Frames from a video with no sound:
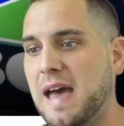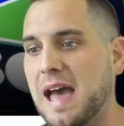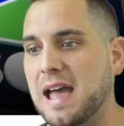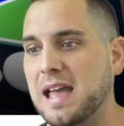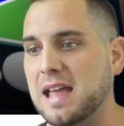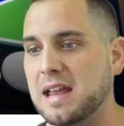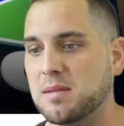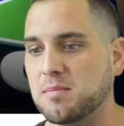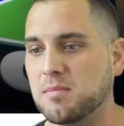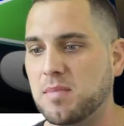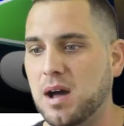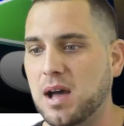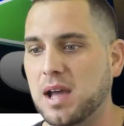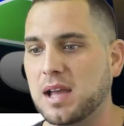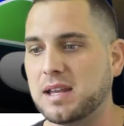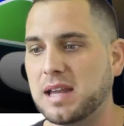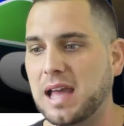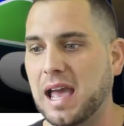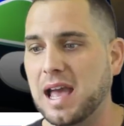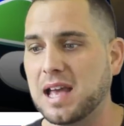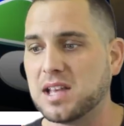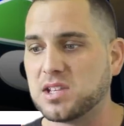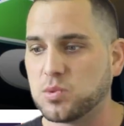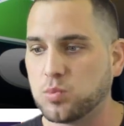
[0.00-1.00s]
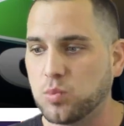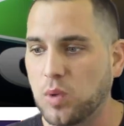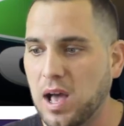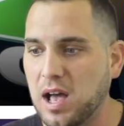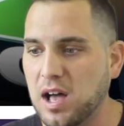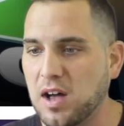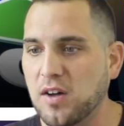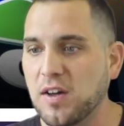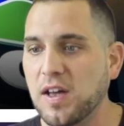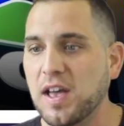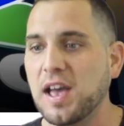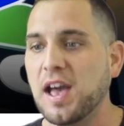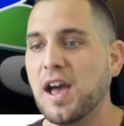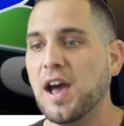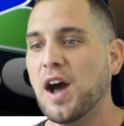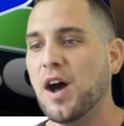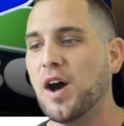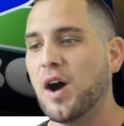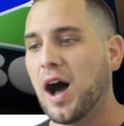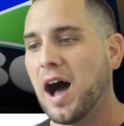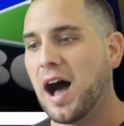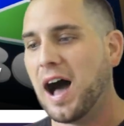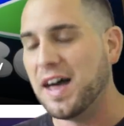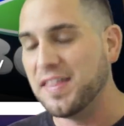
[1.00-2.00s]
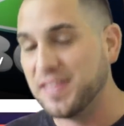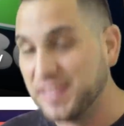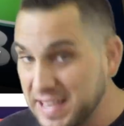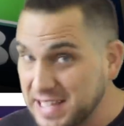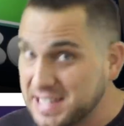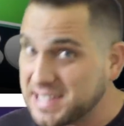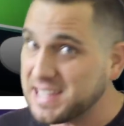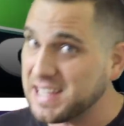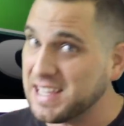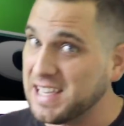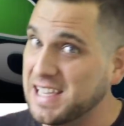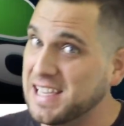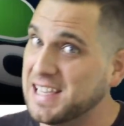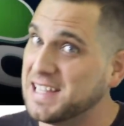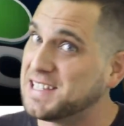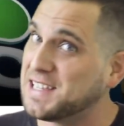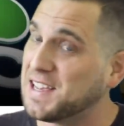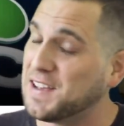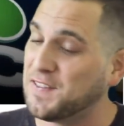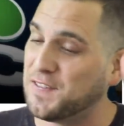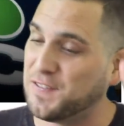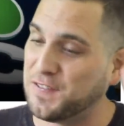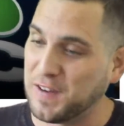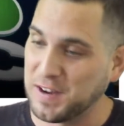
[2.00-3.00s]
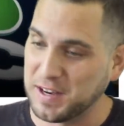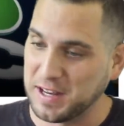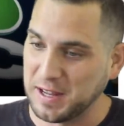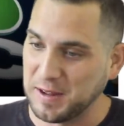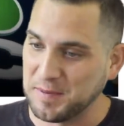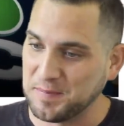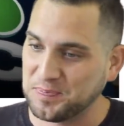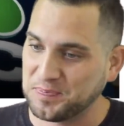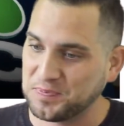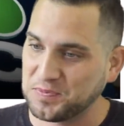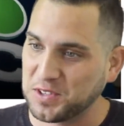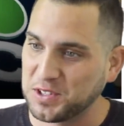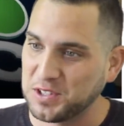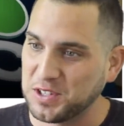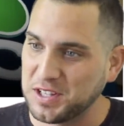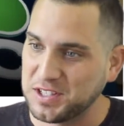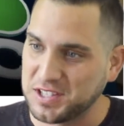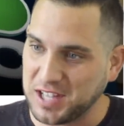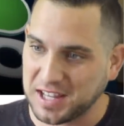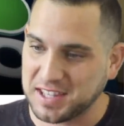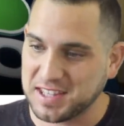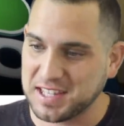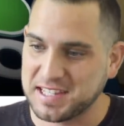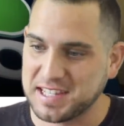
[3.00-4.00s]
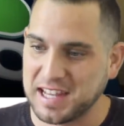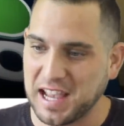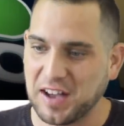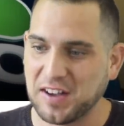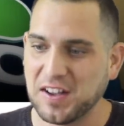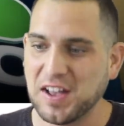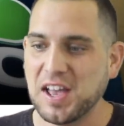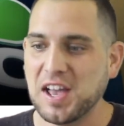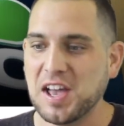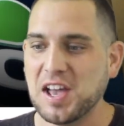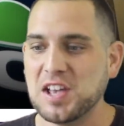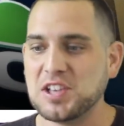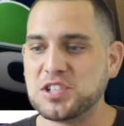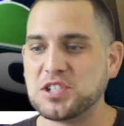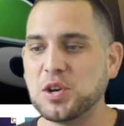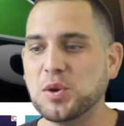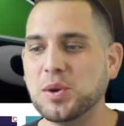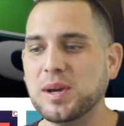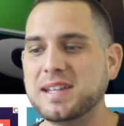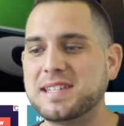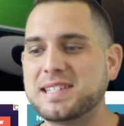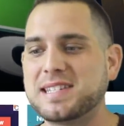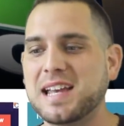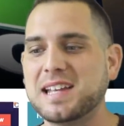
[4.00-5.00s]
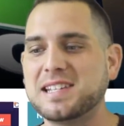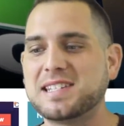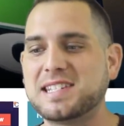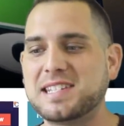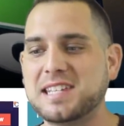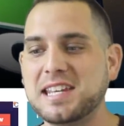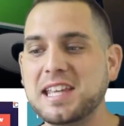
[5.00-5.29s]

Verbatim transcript: that in mind as well. This is funny. Check this out. So it says